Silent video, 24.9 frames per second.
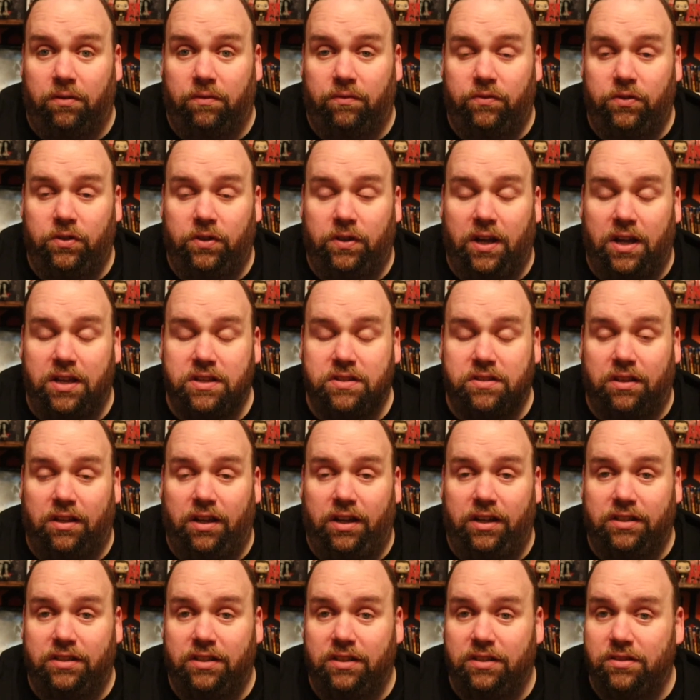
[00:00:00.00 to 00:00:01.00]
If you guys
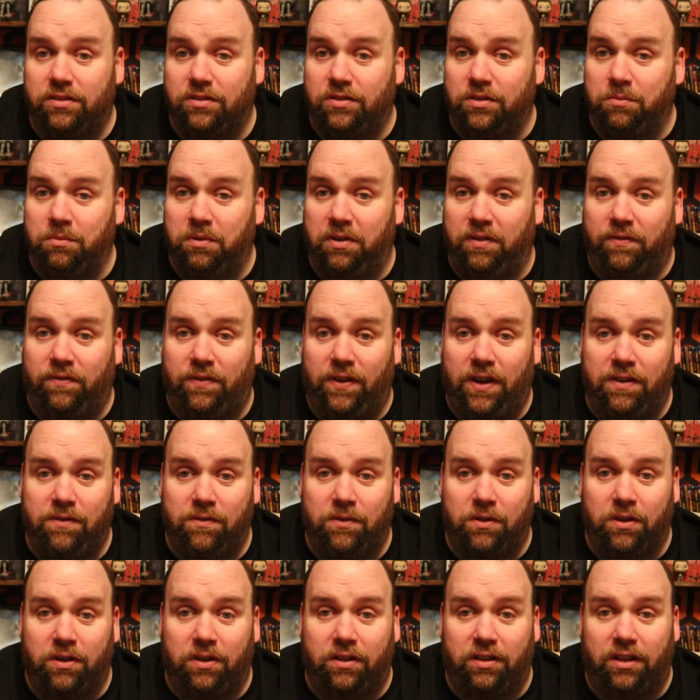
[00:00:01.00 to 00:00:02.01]
liked it, do me a
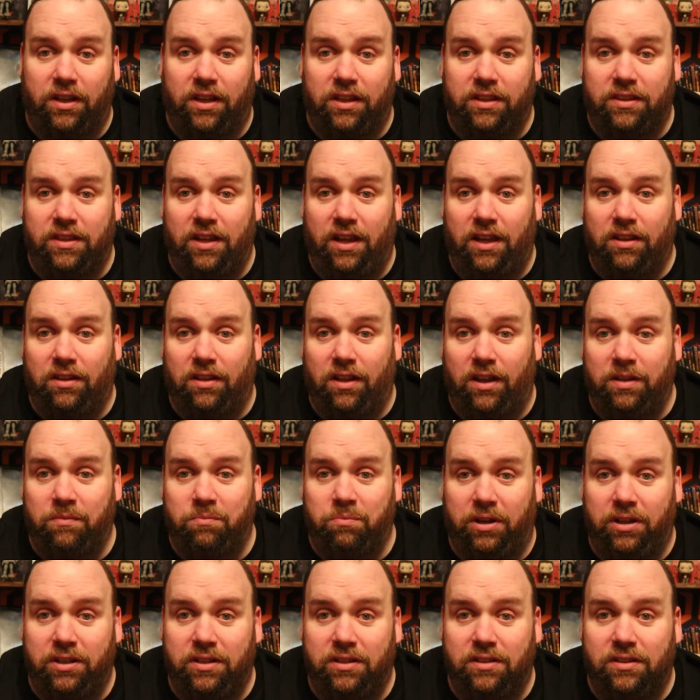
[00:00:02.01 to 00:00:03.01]
favor and hit that like
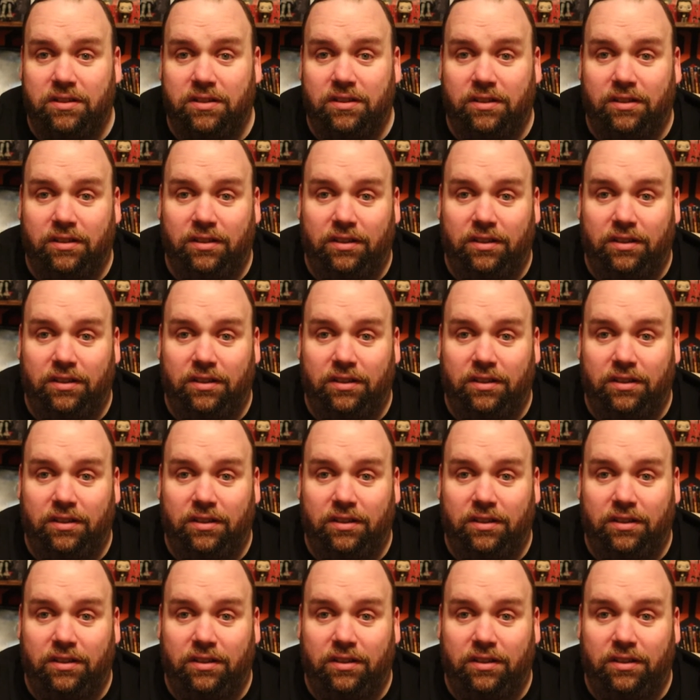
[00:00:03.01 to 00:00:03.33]
button.